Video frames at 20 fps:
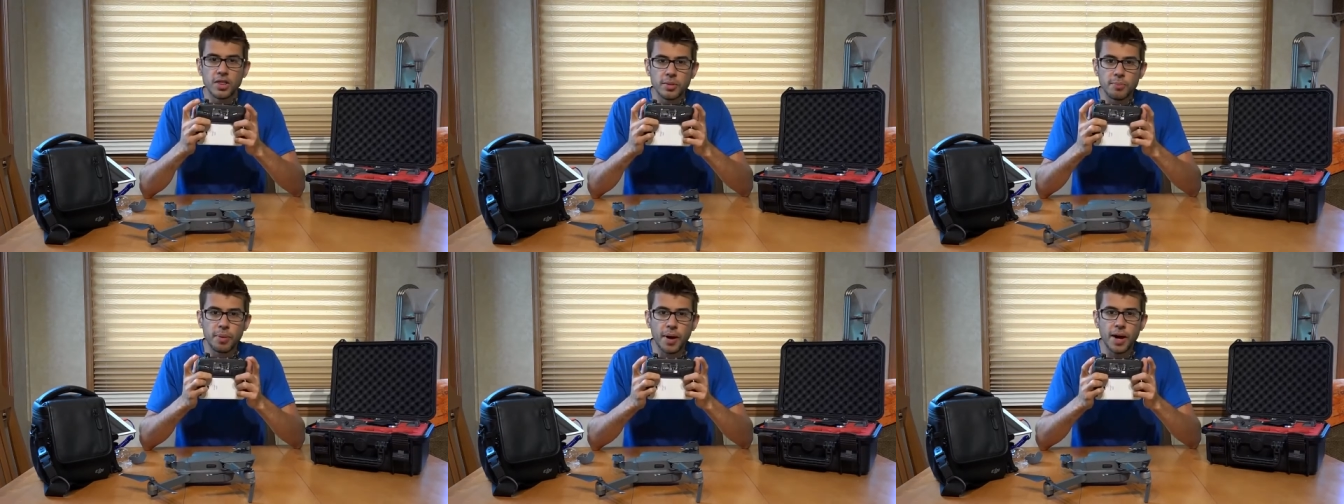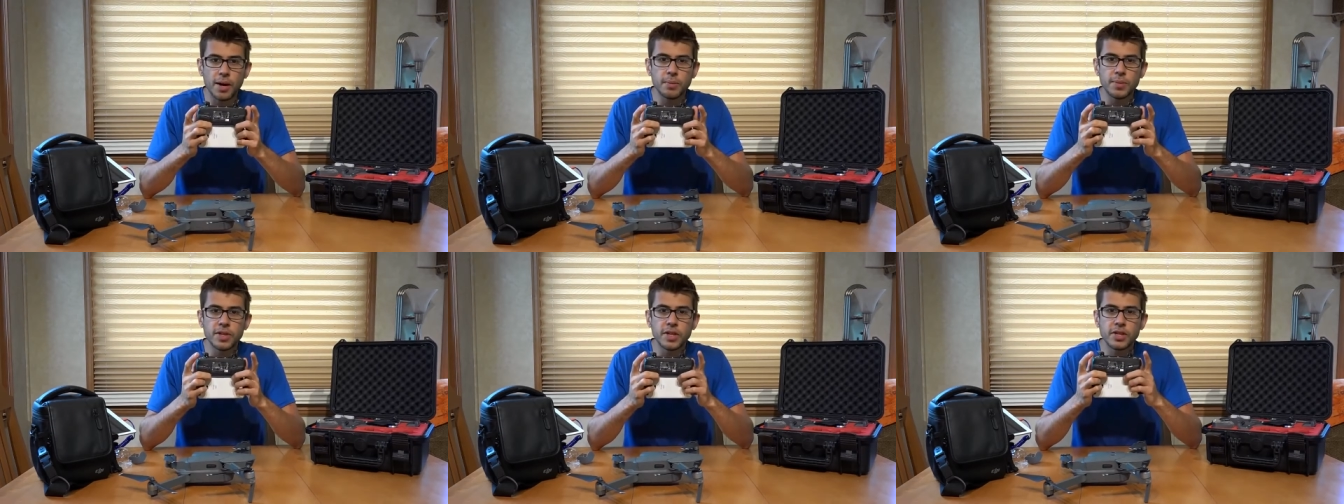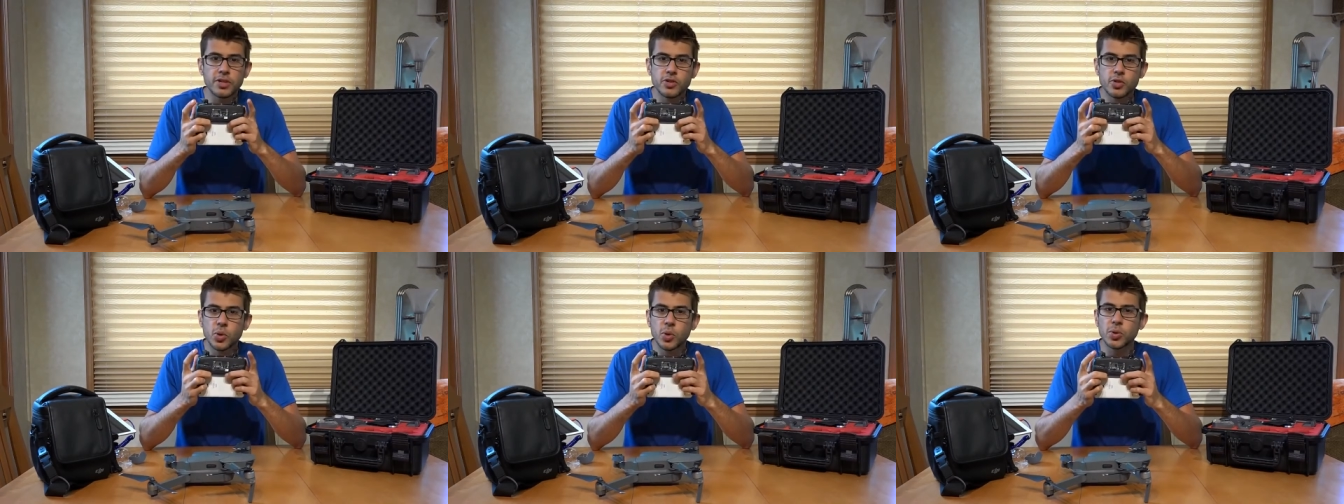On the bottom of the
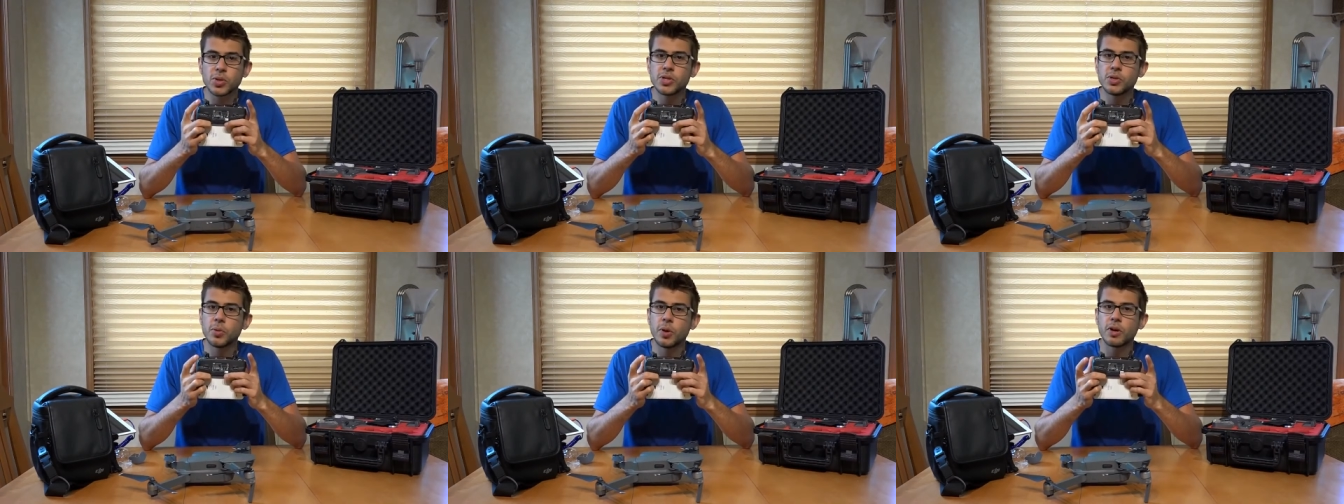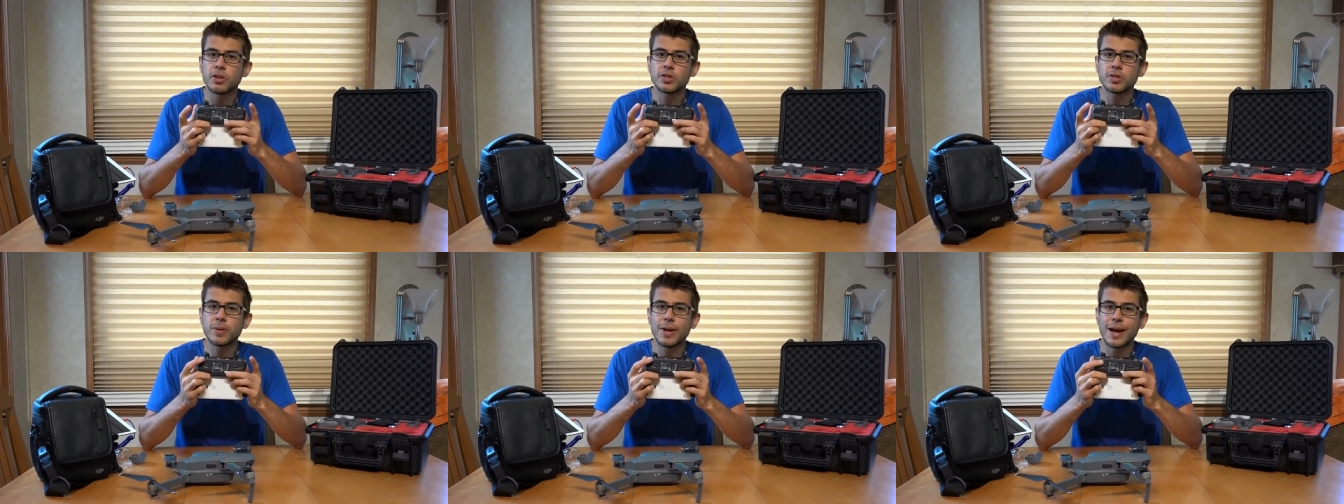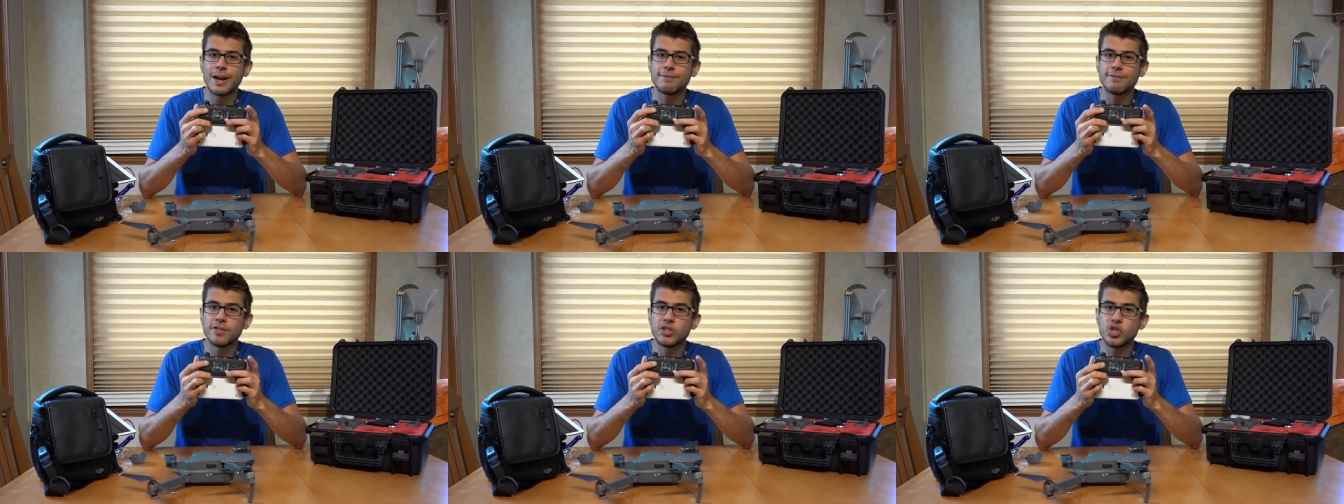controller you also
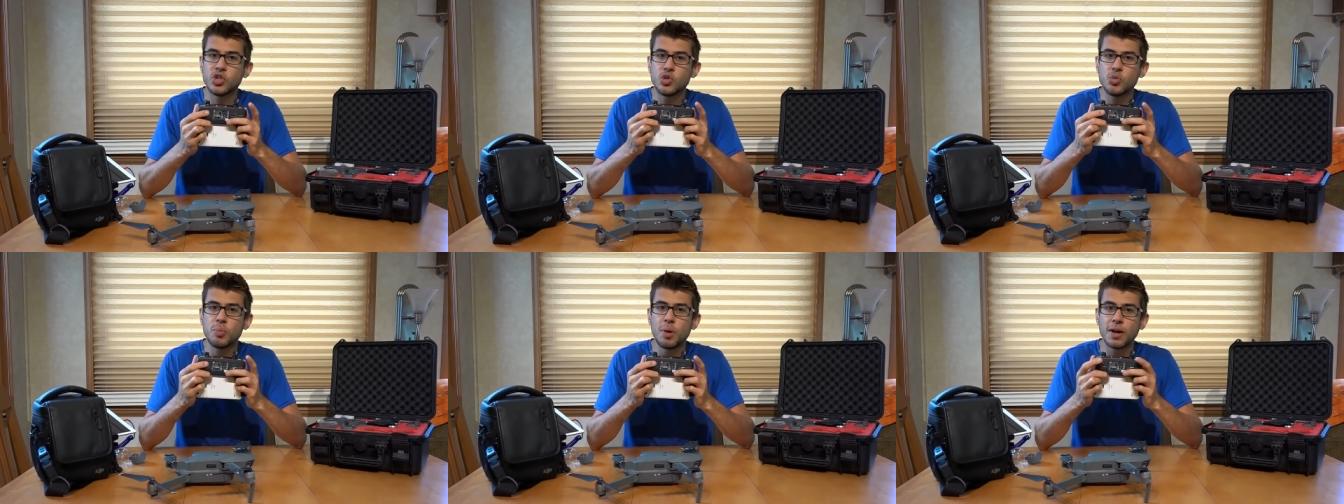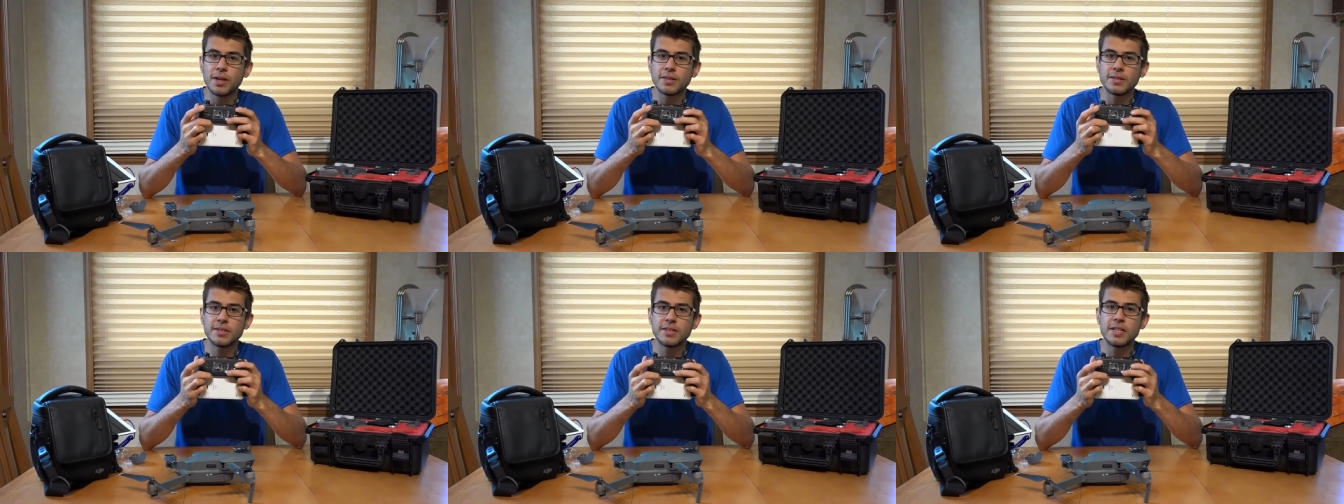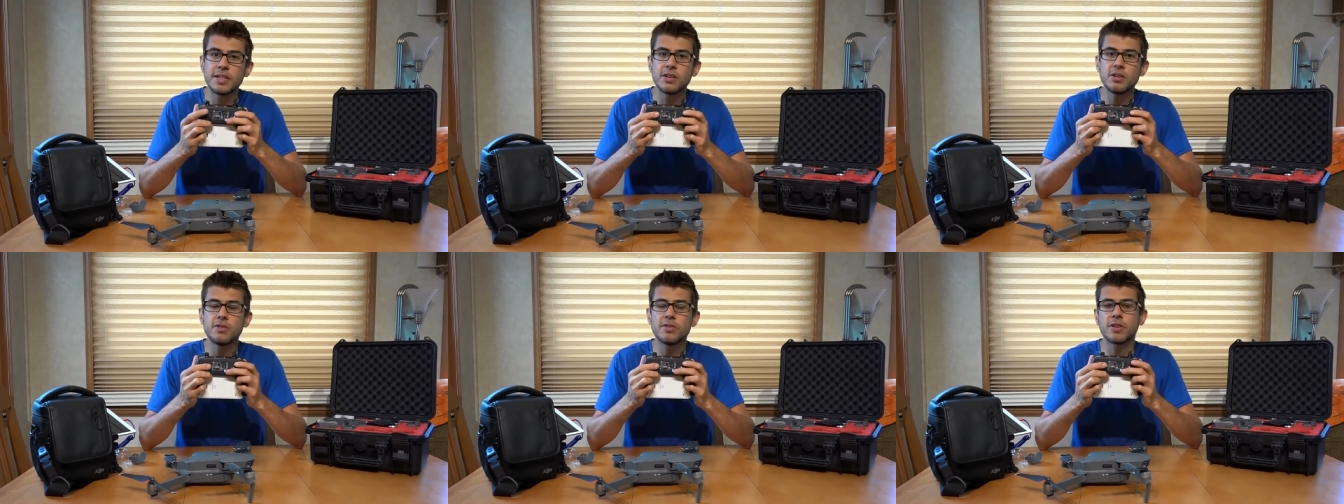have 2 buttons
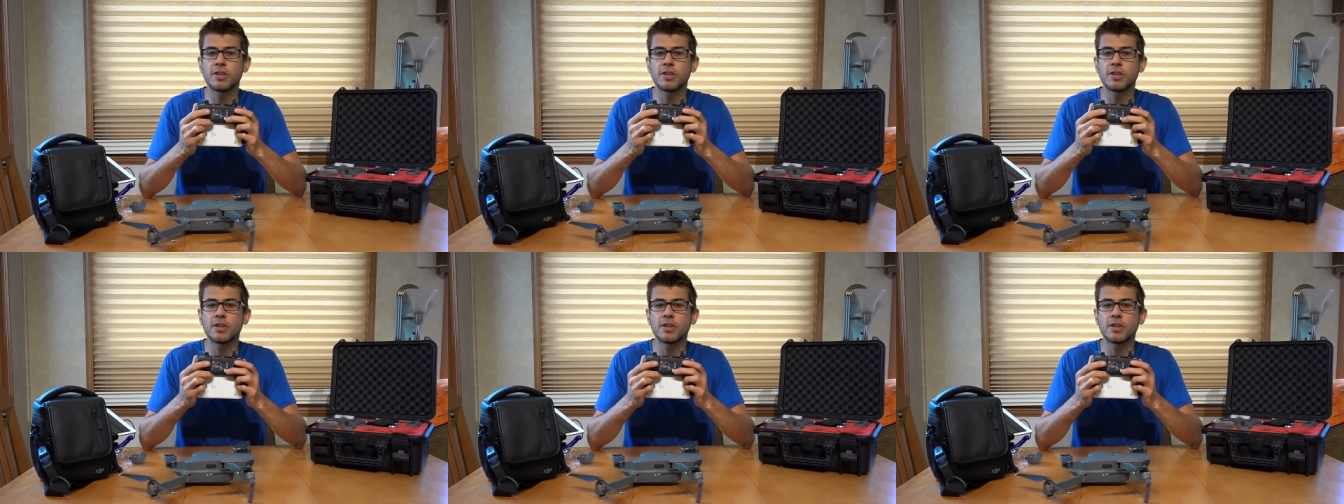here.